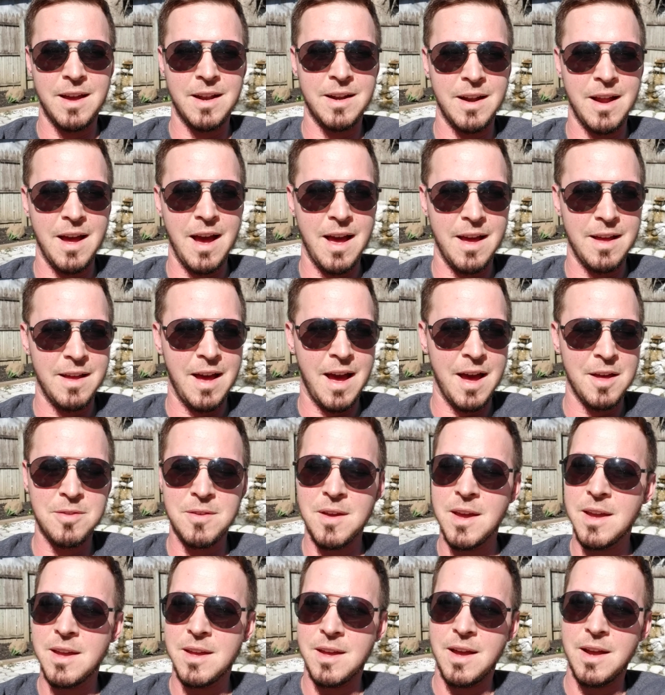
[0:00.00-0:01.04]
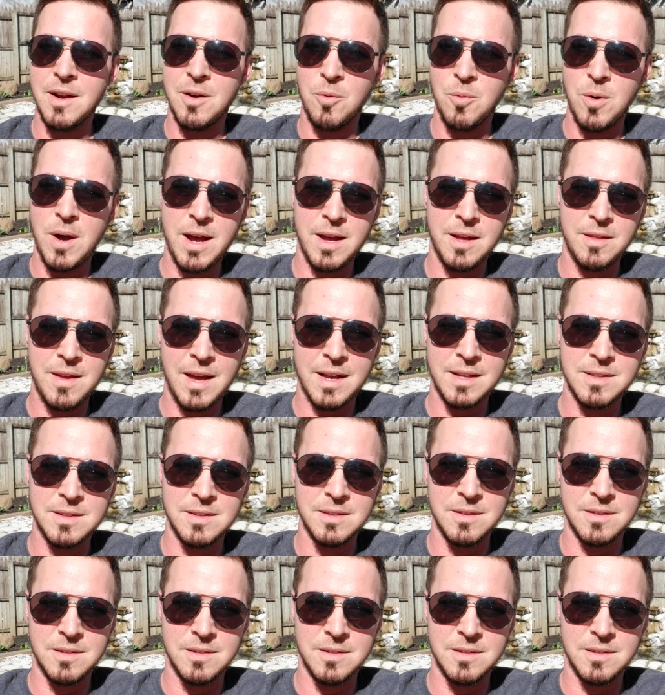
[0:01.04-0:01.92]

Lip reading: And I think in a way that